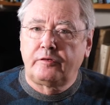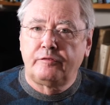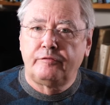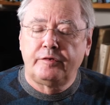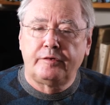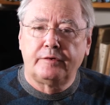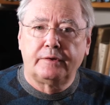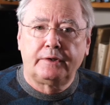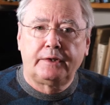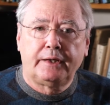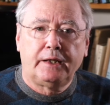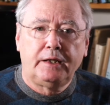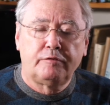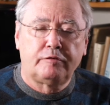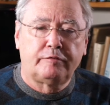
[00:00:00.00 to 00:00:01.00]
to visit the
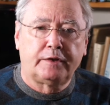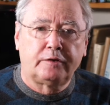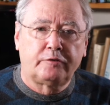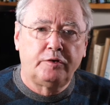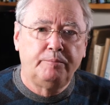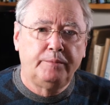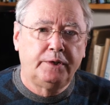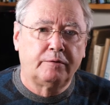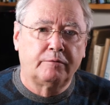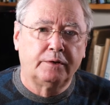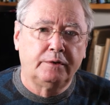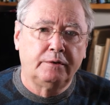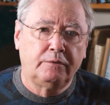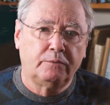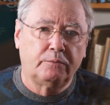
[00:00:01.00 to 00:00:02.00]
cave of Altamira
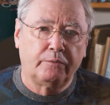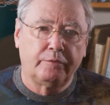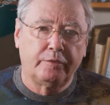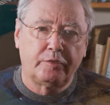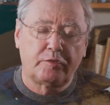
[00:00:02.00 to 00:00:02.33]
in northern